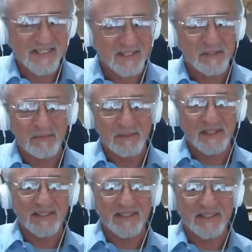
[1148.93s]
doesn't help you
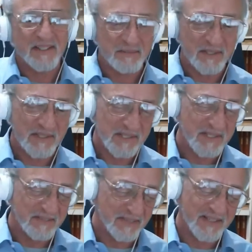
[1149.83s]
get to the other place
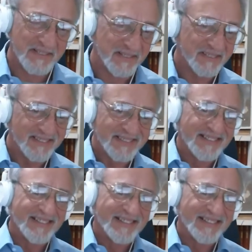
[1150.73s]
any faster.